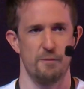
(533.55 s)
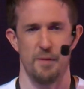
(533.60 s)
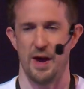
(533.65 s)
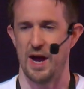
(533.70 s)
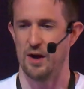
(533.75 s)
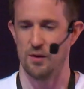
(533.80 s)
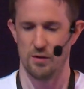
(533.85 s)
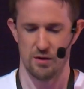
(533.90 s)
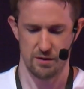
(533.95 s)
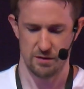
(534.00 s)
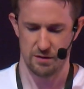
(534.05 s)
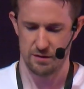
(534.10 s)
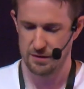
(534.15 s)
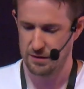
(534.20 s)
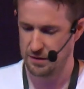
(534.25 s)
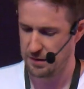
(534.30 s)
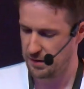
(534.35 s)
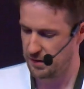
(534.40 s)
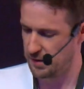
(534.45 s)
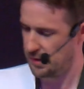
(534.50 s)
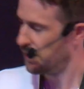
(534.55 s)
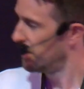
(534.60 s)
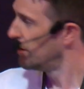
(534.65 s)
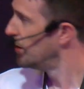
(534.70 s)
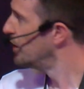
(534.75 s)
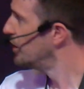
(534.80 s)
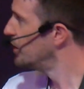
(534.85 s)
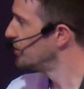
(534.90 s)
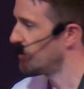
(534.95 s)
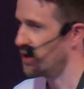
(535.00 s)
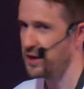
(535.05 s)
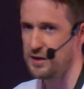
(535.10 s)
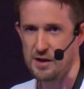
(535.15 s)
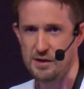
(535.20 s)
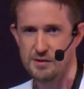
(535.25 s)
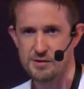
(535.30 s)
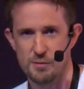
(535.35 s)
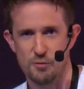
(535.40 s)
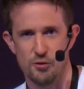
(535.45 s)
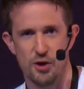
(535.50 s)
power. So I did
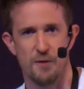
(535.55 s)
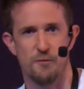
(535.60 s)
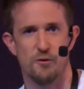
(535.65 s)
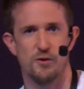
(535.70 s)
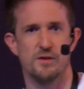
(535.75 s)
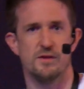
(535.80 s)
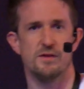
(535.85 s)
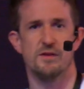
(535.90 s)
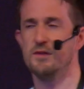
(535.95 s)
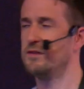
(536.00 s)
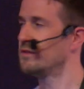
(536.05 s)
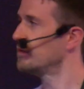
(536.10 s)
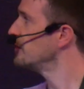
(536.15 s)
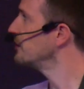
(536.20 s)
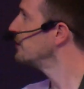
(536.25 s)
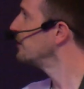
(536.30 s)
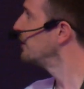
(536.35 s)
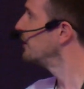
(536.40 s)
some references.